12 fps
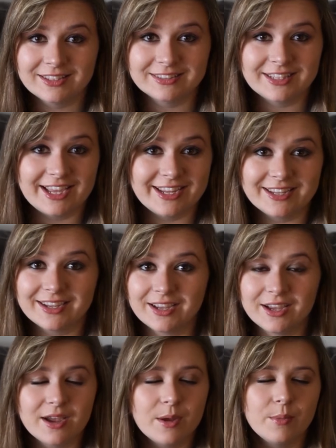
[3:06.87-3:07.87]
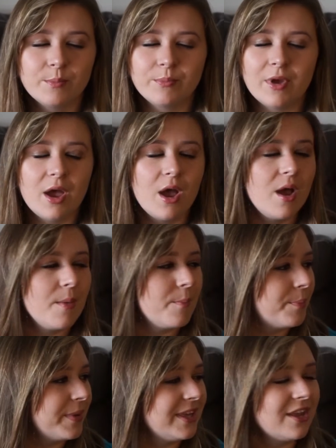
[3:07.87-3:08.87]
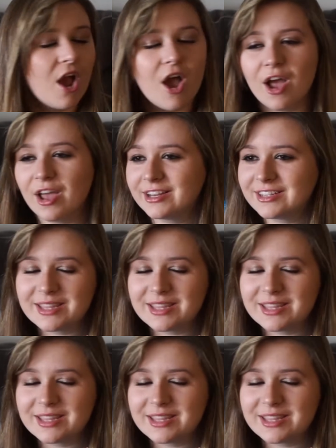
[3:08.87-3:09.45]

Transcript: Like, beyond